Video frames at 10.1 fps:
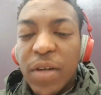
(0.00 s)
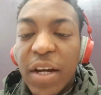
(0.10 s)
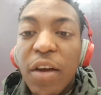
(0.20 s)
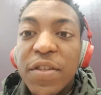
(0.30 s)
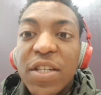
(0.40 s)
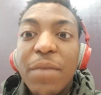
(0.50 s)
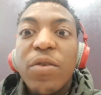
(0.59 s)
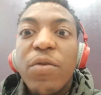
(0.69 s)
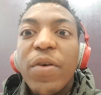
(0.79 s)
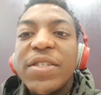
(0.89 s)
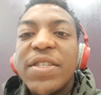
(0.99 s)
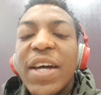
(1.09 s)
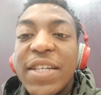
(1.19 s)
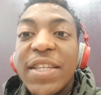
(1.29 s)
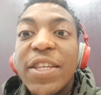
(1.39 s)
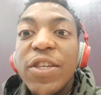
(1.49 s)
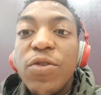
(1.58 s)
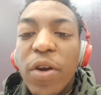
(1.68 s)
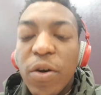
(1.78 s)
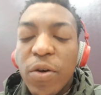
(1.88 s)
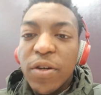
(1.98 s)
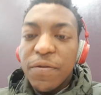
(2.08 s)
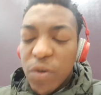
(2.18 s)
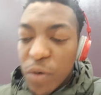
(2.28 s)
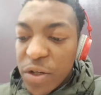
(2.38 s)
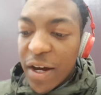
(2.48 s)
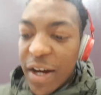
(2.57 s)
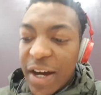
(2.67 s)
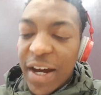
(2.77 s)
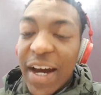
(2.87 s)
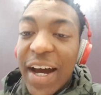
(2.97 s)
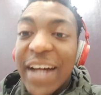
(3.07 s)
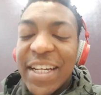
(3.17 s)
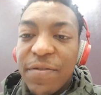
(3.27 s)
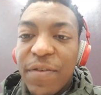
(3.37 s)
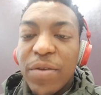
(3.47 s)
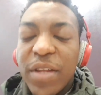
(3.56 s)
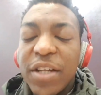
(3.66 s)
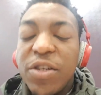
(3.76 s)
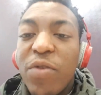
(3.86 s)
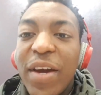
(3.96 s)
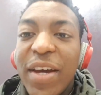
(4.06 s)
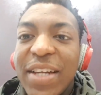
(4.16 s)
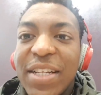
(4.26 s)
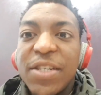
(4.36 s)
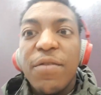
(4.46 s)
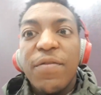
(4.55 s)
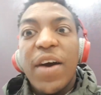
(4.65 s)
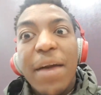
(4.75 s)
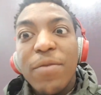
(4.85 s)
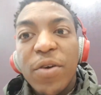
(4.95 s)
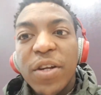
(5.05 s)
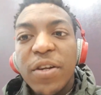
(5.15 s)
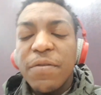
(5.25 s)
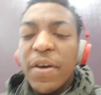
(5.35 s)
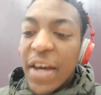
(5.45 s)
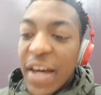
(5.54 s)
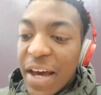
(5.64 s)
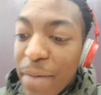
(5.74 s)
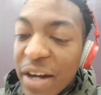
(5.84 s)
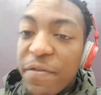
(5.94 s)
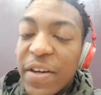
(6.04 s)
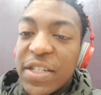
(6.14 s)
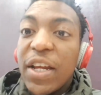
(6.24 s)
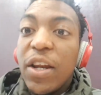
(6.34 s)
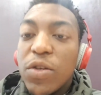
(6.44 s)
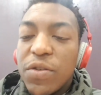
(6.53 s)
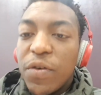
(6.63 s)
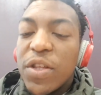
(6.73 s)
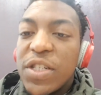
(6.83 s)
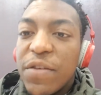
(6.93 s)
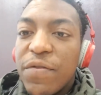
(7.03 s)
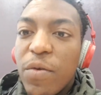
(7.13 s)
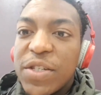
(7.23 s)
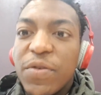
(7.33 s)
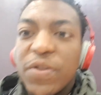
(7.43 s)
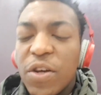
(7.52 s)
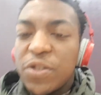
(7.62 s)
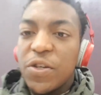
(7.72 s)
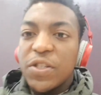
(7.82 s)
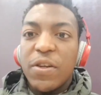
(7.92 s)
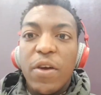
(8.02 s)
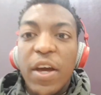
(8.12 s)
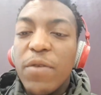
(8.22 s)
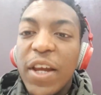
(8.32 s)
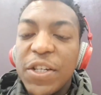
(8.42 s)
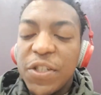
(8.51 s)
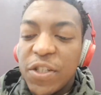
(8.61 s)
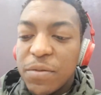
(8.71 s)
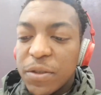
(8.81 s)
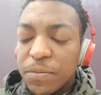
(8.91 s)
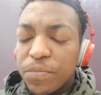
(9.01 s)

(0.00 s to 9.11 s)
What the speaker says: And a lot of the time it creates the idea that you are not good enough. So when you identify with that and you create the identity of I'm not good enough, it manifests in loads of other different ways. So it's not just in relationships.